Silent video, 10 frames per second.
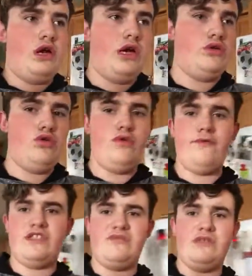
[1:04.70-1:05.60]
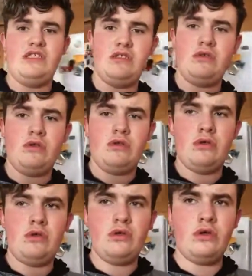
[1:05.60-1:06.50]
I don't know if it's me
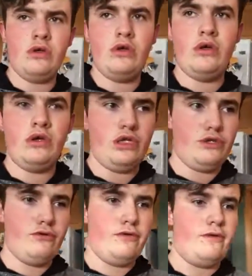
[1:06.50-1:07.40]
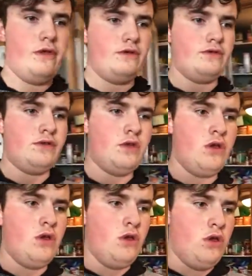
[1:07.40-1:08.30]
hearing things,
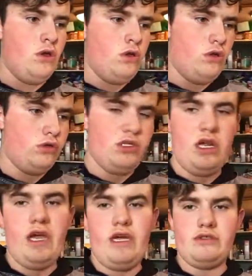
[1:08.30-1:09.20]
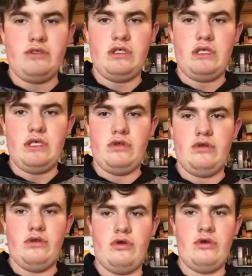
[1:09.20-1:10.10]
or did I actually
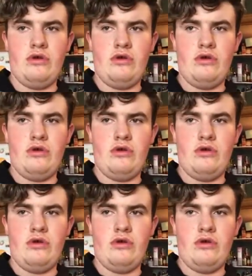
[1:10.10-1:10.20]
hear